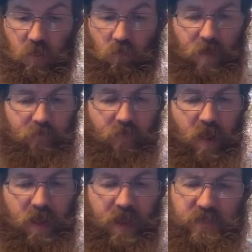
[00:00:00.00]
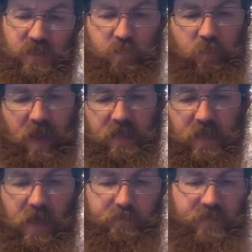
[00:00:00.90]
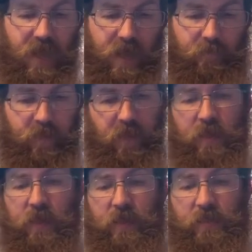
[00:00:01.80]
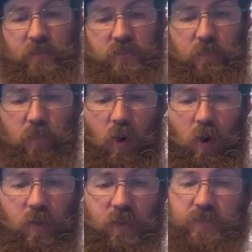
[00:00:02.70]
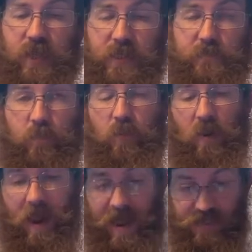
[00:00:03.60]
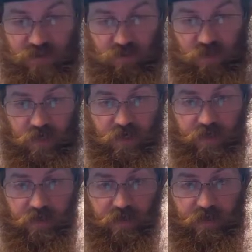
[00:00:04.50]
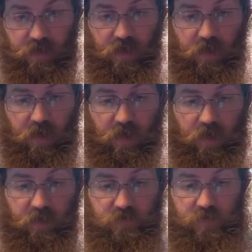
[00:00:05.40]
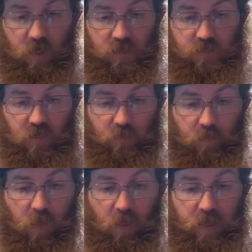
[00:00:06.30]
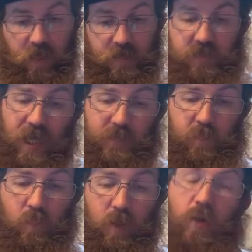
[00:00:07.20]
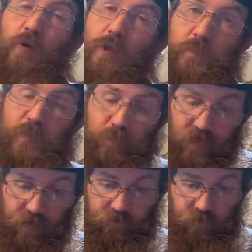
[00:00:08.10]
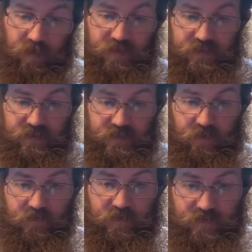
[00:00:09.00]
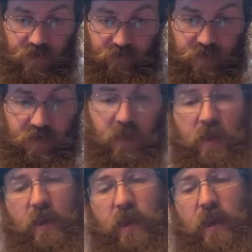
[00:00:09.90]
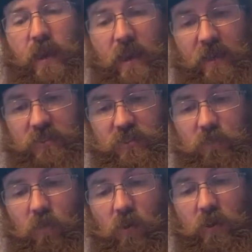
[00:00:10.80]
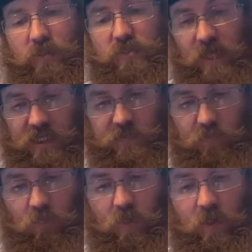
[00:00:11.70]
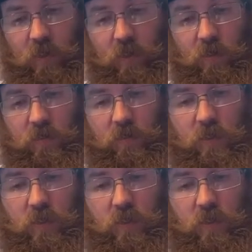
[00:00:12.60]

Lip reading: grapevine, had the spike knob top. Then she bought a Jasperware ashtray. She also bought a Jasperware Christmas plate from 1977. And she bought a Jasperware